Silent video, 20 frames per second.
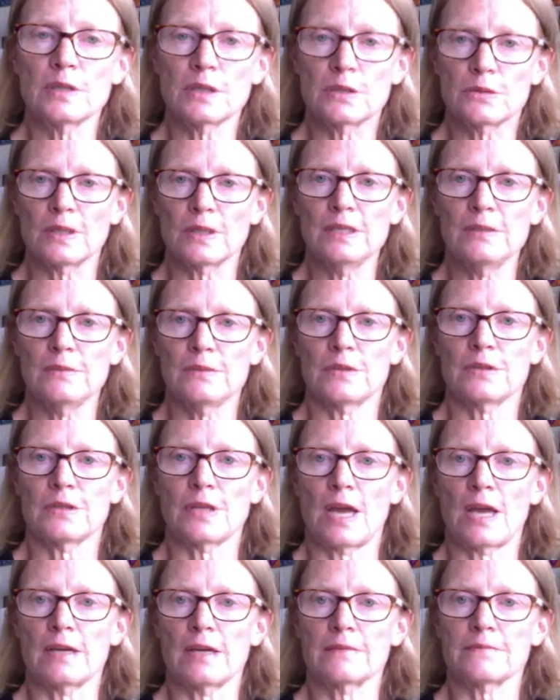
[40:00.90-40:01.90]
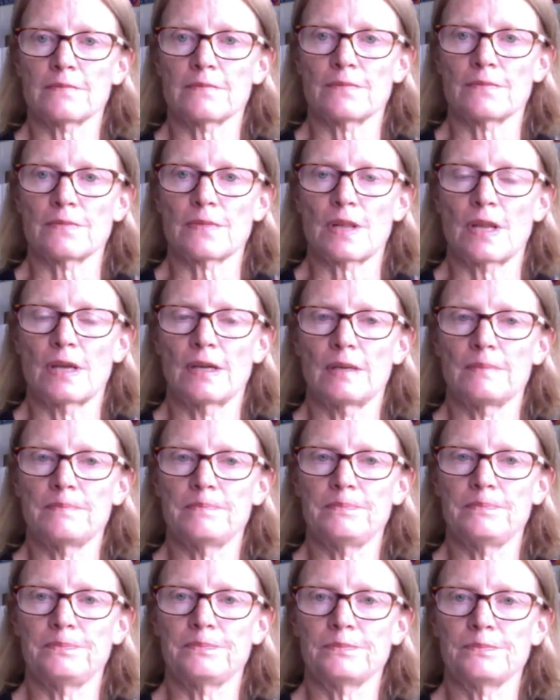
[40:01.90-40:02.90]
agree with that.
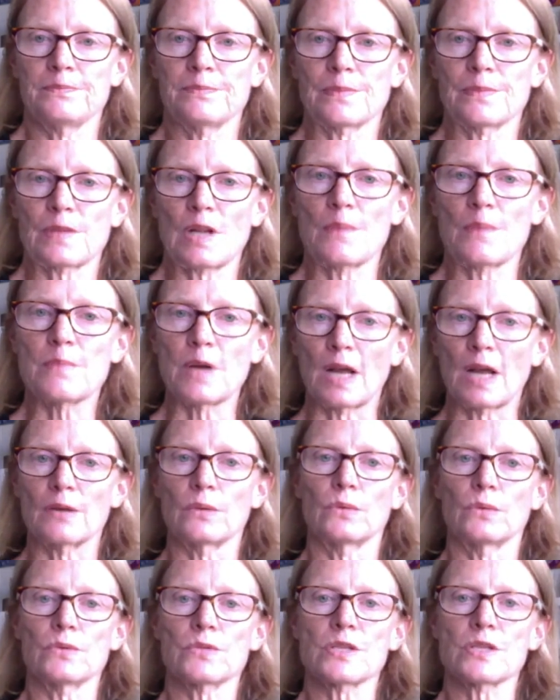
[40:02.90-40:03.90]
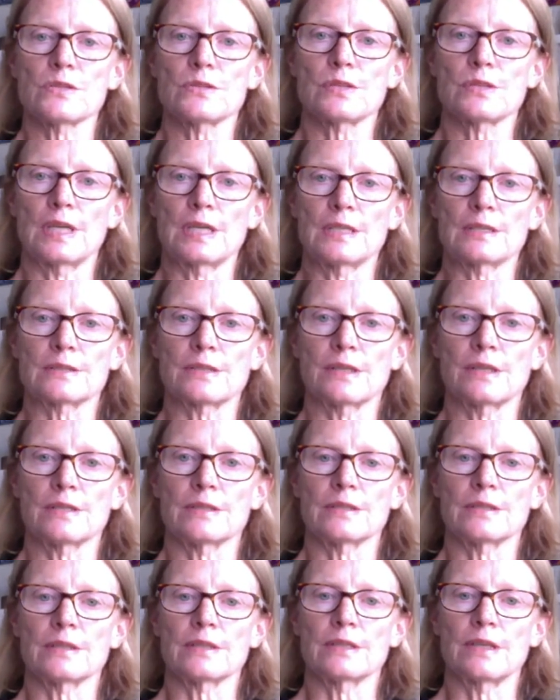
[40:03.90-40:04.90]
But I also think
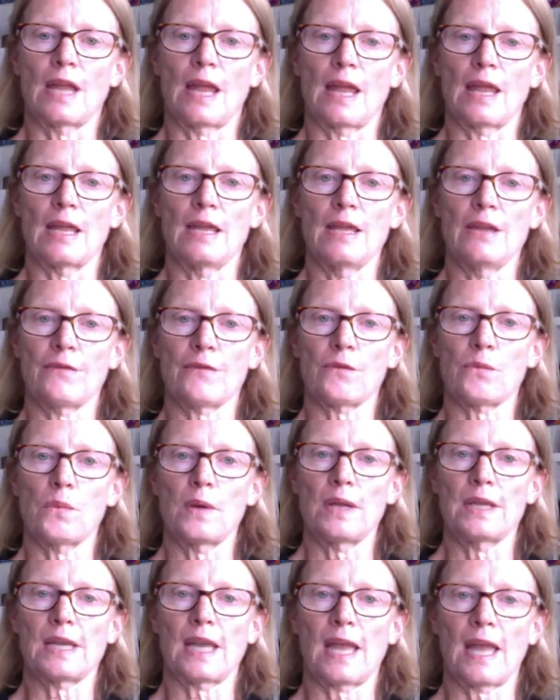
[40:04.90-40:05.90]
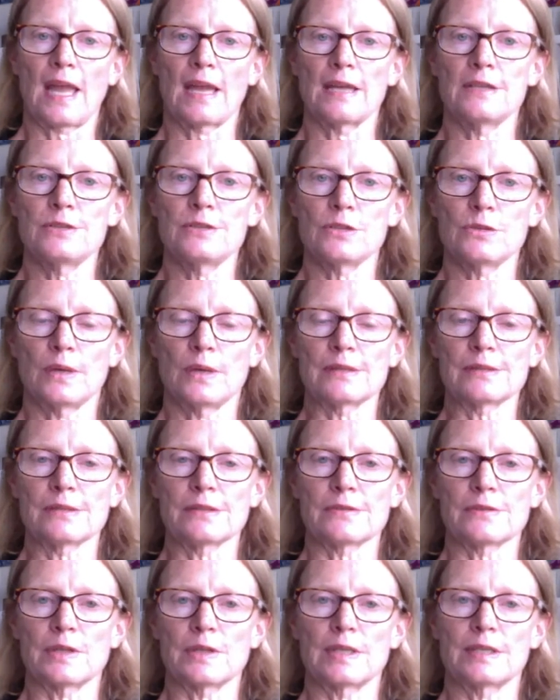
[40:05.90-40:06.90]
that if we can do other
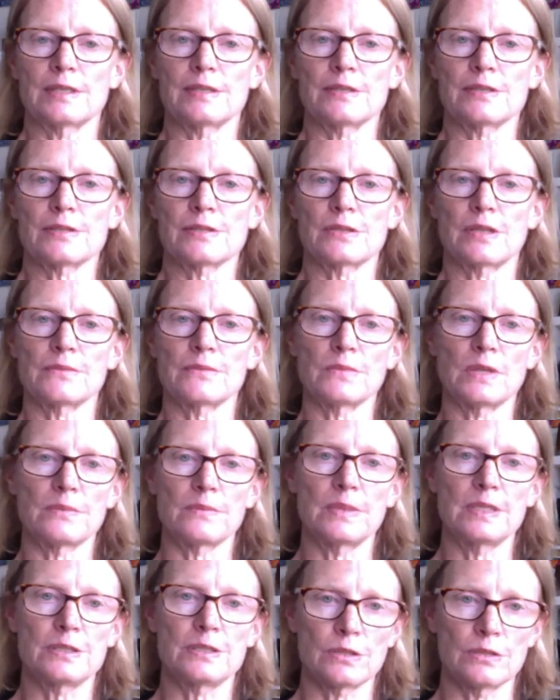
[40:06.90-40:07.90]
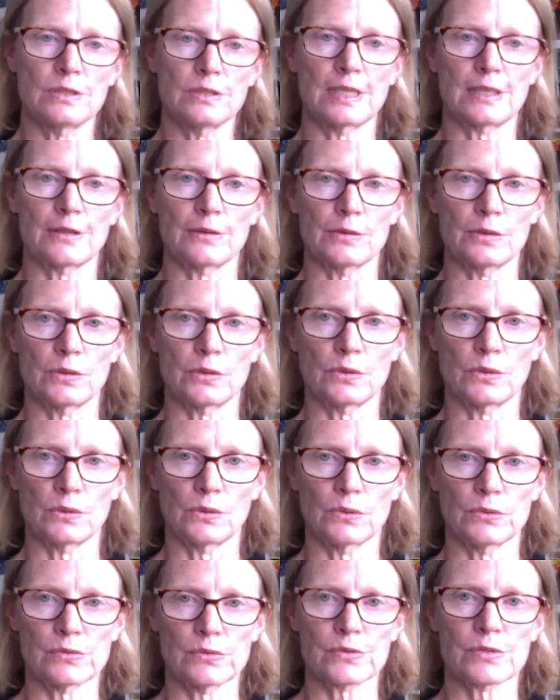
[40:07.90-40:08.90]
things, then when we do get on the
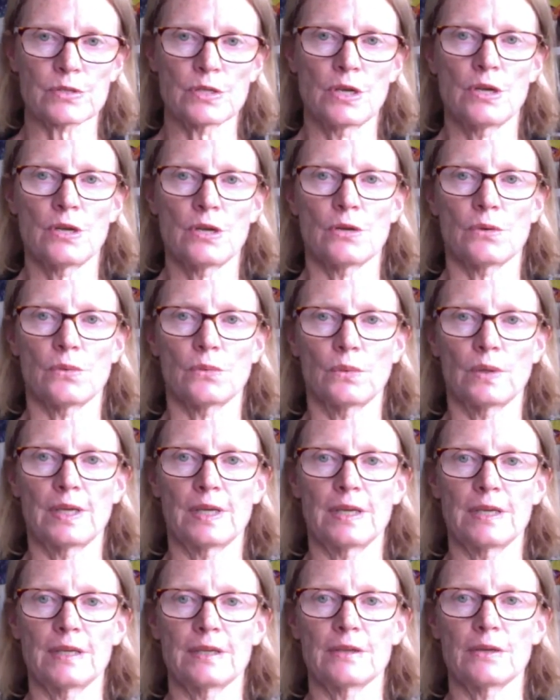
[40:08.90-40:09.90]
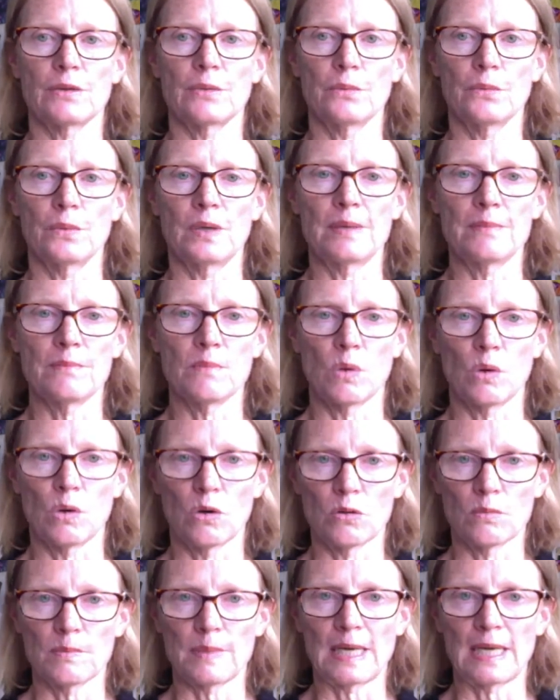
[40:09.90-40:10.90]
horse, we're
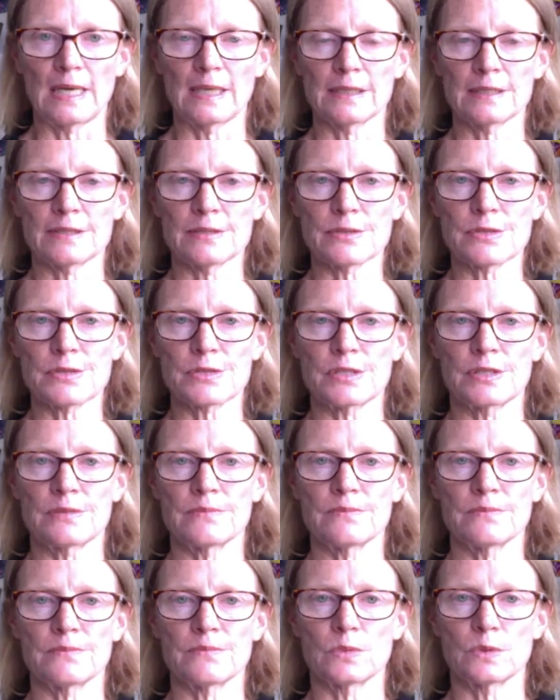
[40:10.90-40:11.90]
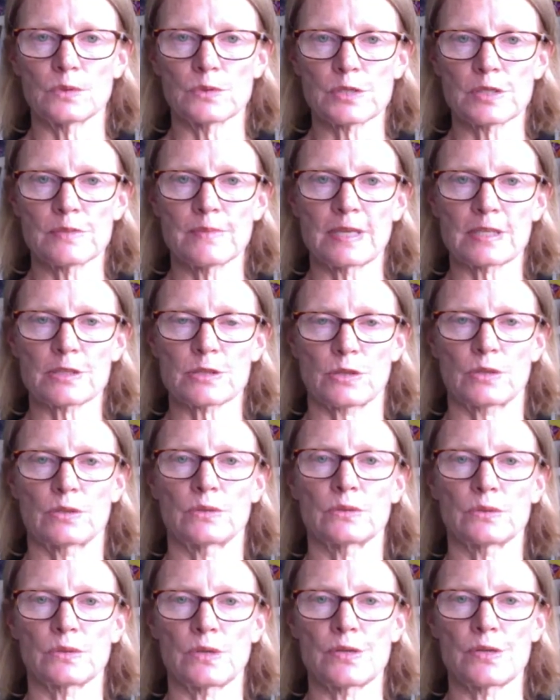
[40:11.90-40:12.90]
more balanced and more
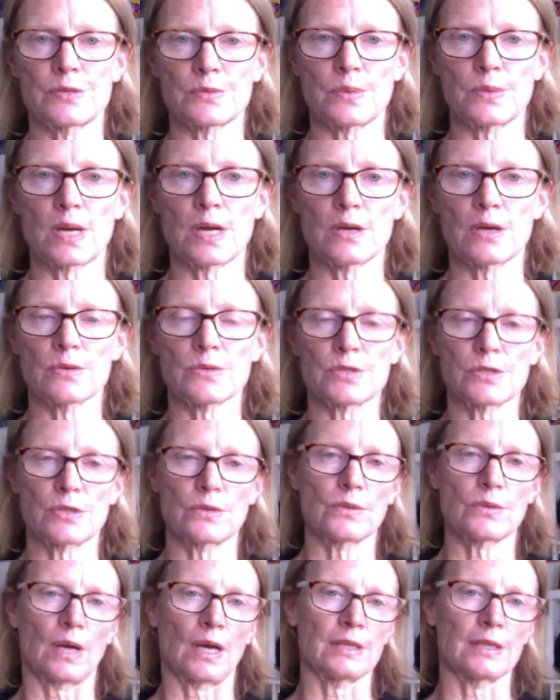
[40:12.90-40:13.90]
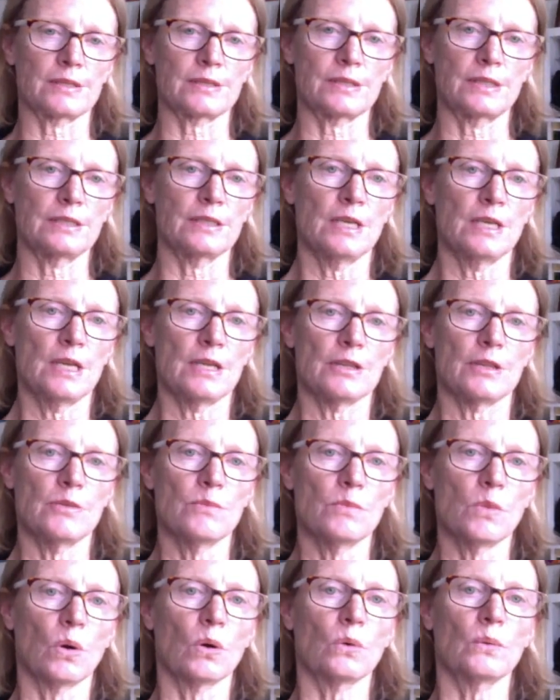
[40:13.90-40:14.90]
symmetrical as well. So I think the
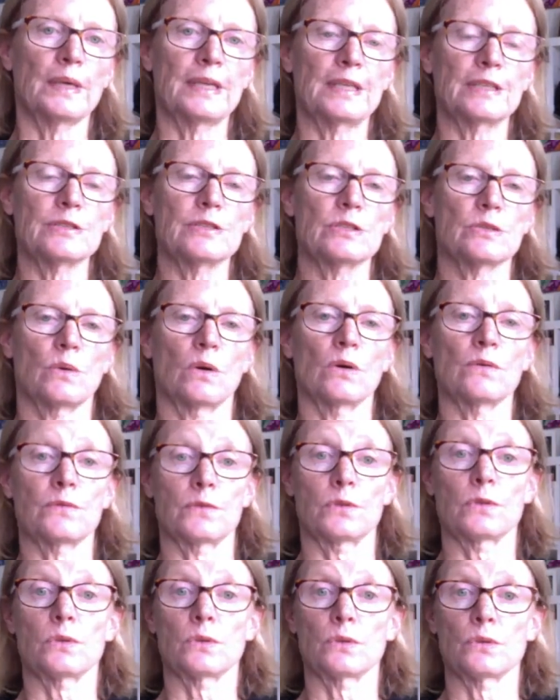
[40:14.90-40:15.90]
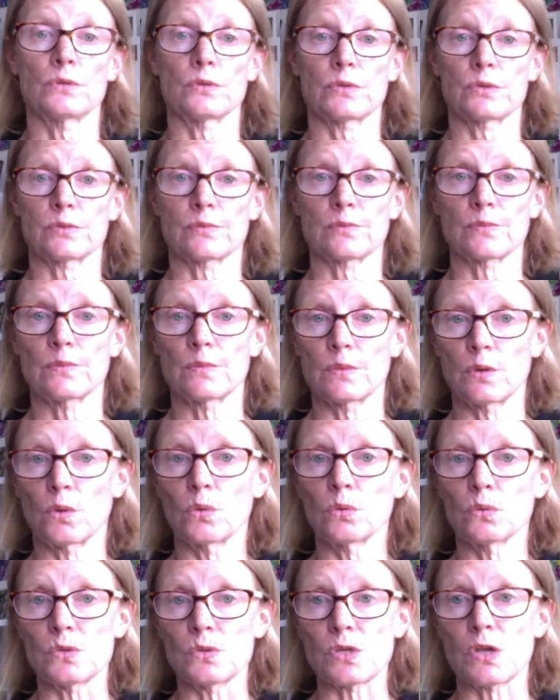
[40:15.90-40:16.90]
more we can do off the horse
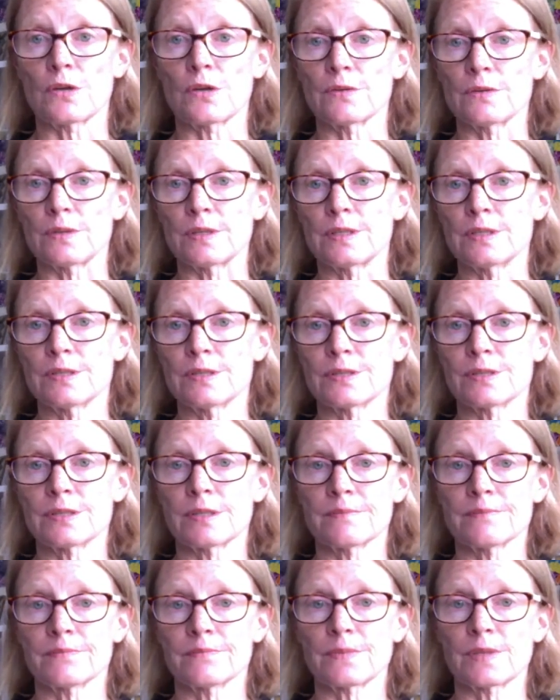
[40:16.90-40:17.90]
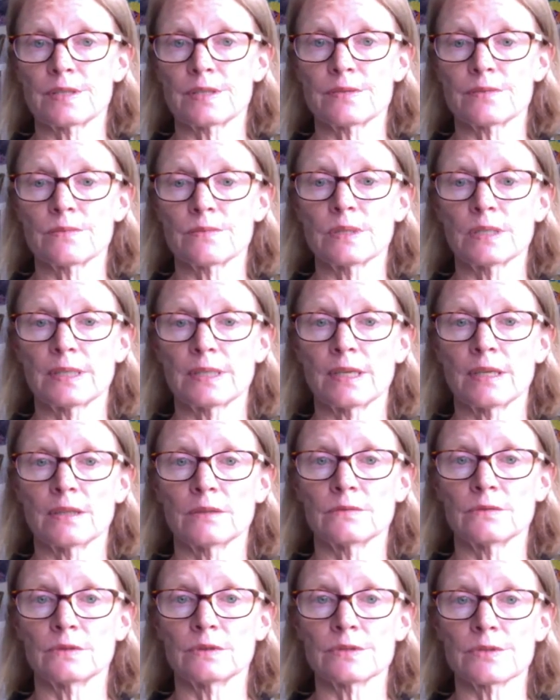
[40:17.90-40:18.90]
also is really
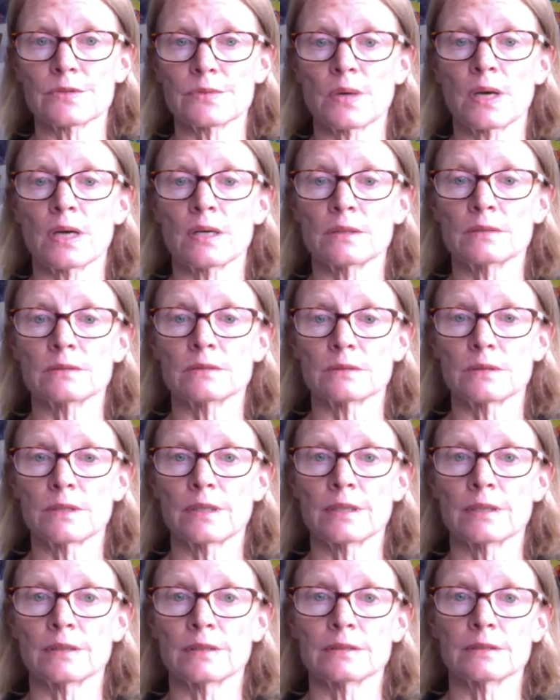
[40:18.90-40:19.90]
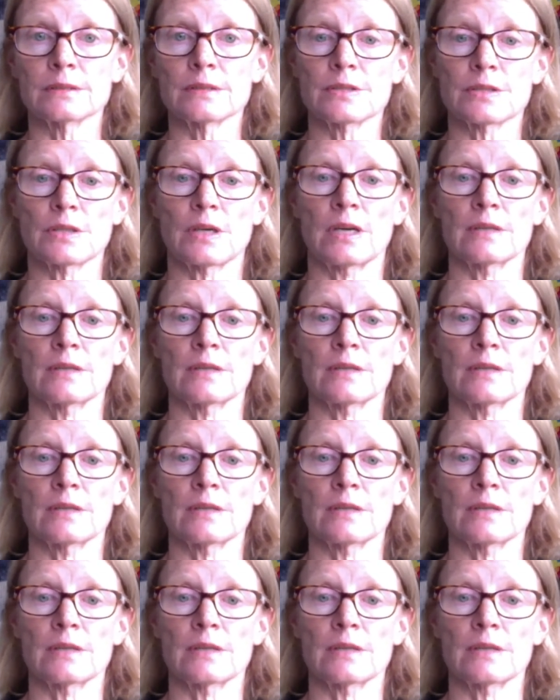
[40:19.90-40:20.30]
helpful as well. Yeah. So